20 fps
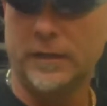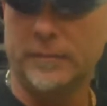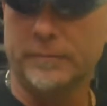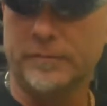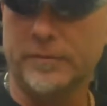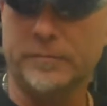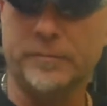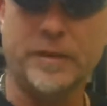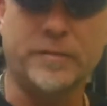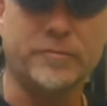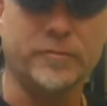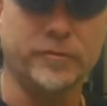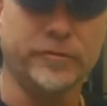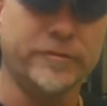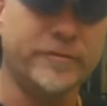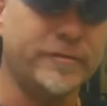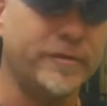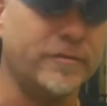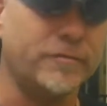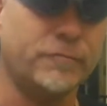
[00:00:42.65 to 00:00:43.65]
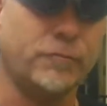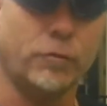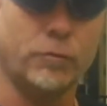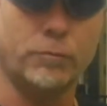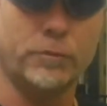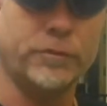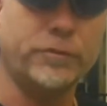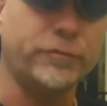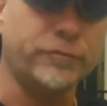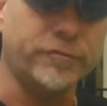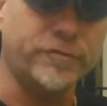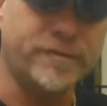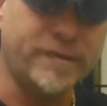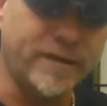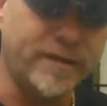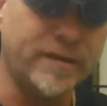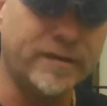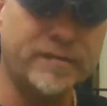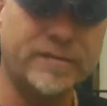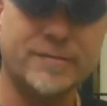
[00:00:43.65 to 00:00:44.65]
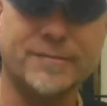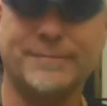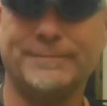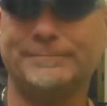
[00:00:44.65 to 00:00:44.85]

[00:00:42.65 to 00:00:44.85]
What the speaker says: Sometimes they're listed as 4 on 136,